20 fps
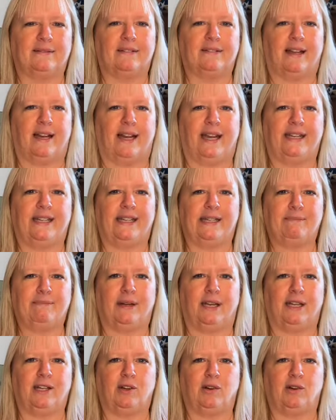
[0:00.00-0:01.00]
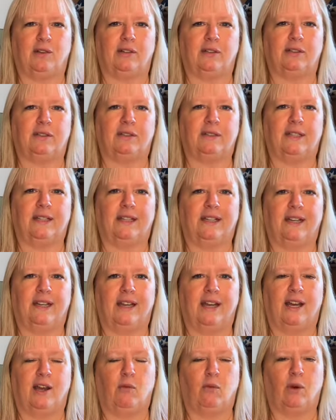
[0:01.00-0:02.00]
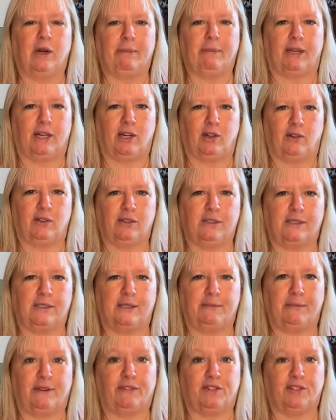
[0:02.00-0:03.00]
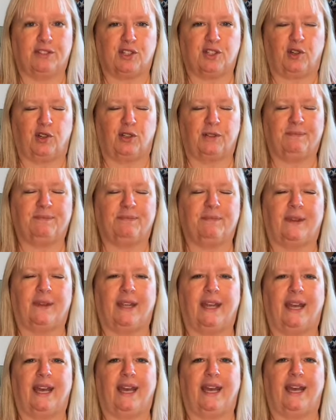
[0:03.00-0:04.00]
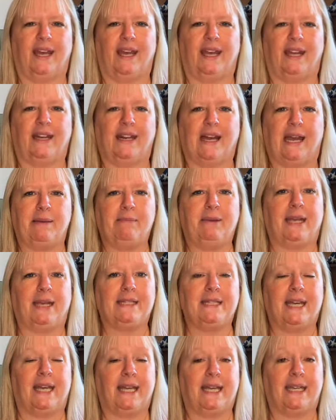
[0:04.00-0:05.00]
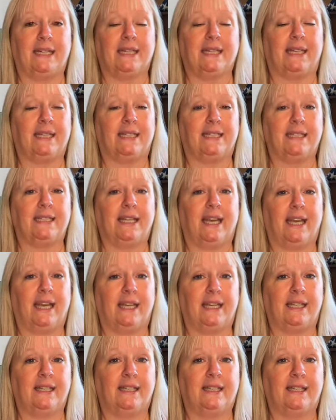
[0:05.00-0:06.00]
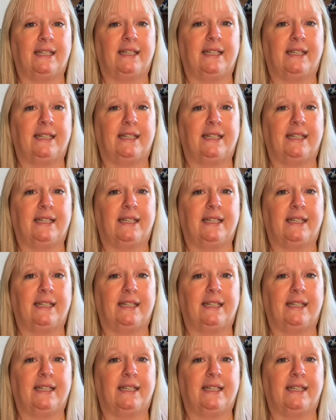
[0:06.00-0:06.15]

I had hit my goal, one of my goals, my first goal, and I maintained. I didn't gain,